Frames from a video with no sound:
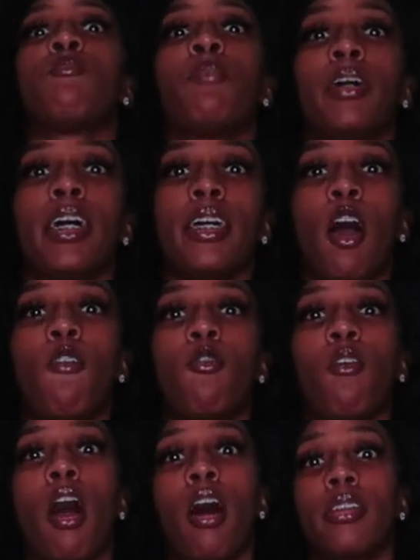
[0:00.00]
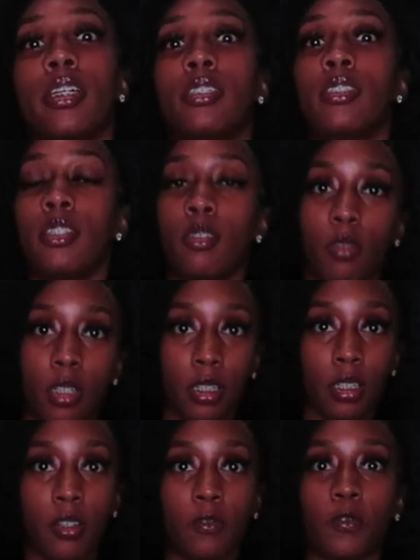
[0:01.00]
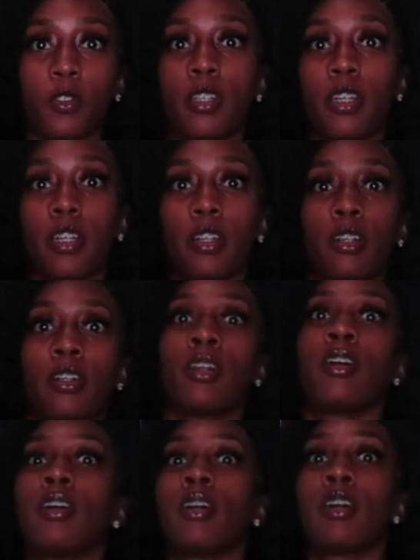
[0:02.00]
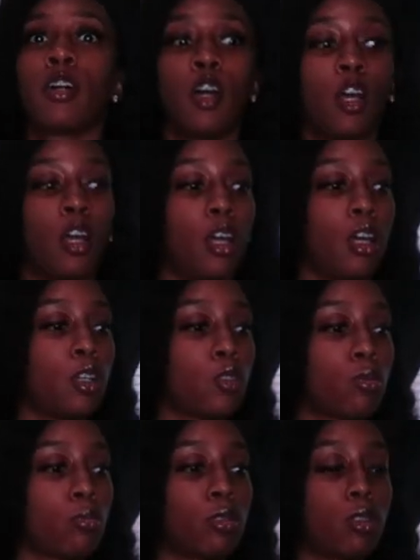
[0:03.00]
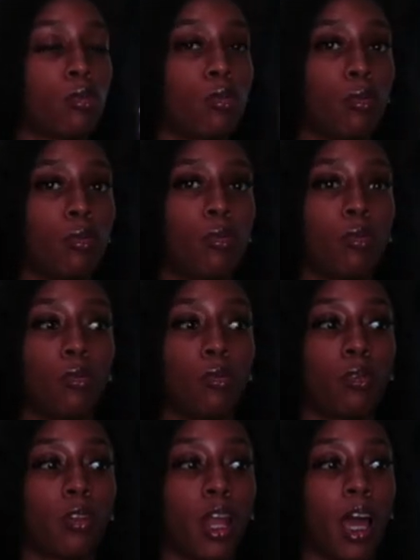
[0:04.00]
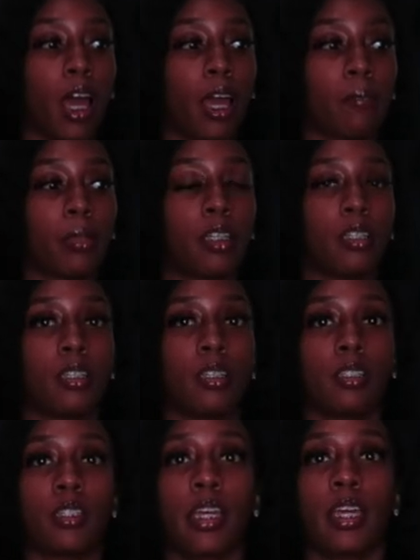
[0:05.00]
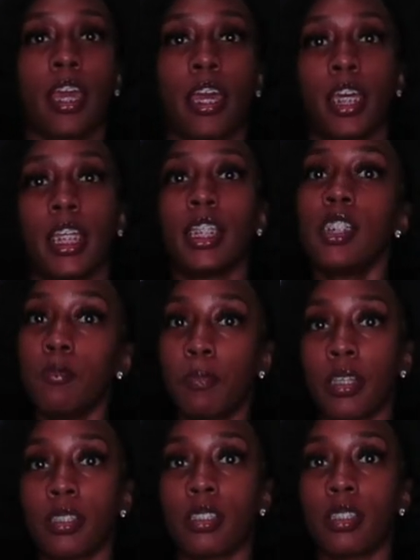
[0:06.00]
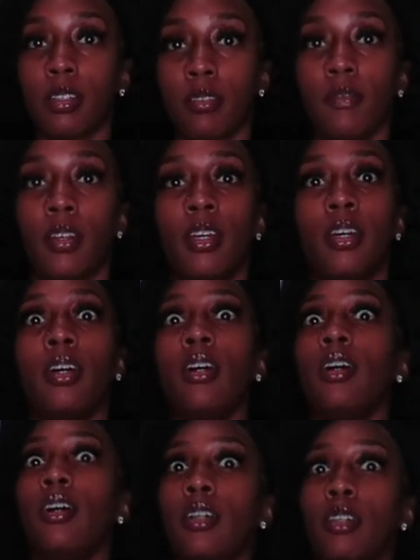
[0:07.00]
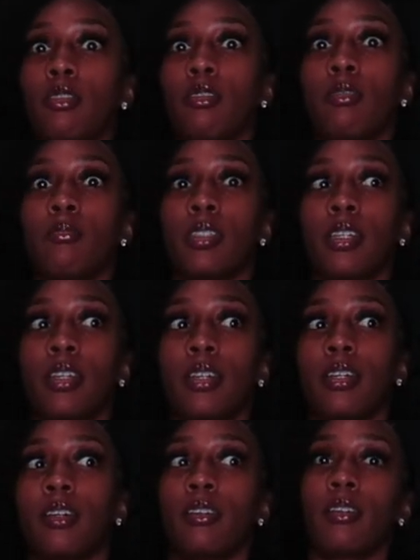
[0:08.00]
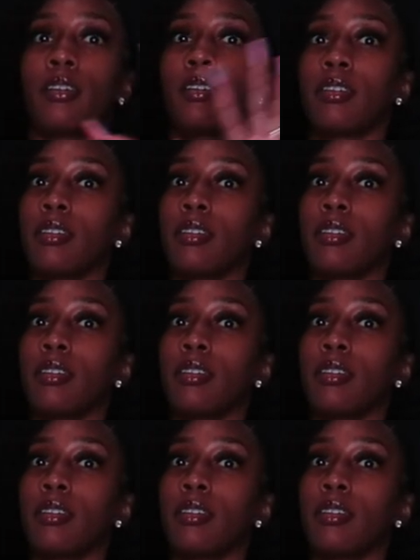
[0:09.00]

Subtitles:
But overall, they're still good for their swimsuit line, because they can get expensive, you know what I'm saying?